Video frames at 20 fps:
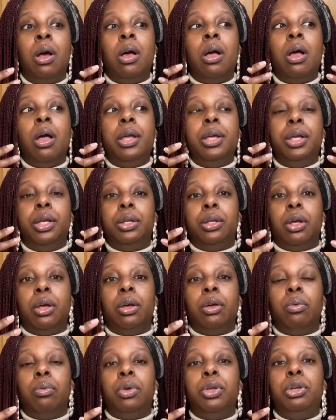you
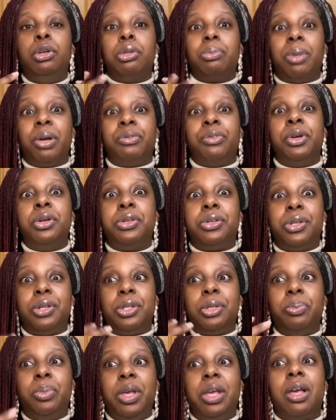know use my voice to
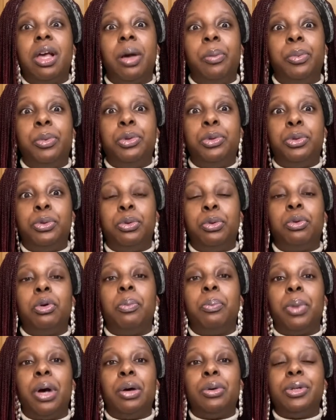speak up and to talk
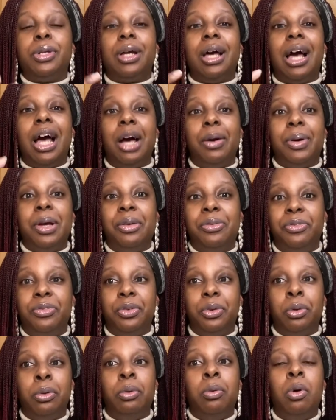about how i
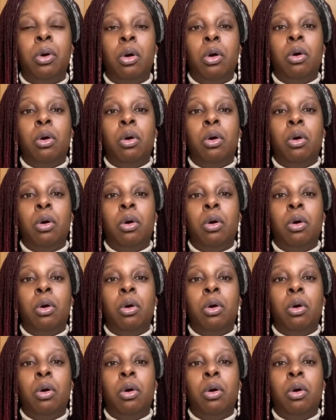feel